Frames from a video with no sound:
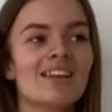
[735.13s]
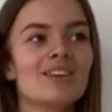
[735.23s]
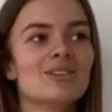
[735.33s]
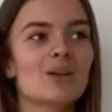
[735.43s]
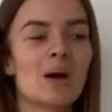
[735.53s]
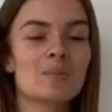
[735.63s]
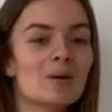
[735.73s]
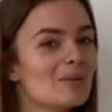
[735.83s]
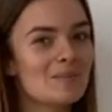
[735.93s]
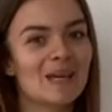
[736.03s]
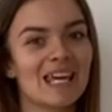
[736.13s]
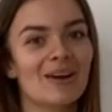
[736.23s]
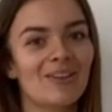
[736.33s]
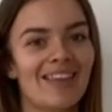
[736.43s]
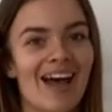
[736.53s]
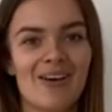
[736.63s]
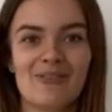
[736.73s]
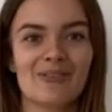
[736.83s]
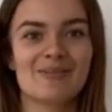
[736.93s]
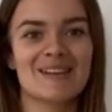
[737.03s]
So I'll probably be on that
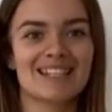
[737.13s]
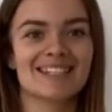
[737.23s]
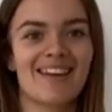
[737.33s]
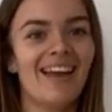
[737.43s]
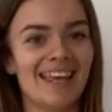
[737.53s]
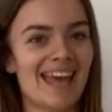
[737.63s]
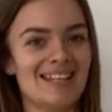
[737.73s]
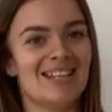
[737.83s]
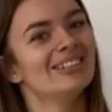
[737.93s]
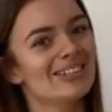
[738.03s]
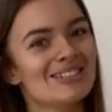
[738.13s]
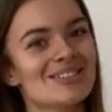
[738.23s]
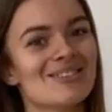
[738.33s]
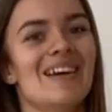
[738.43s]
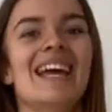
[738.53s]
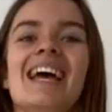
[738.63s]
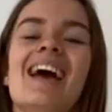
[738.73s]
for a bit tonight, getting used to it.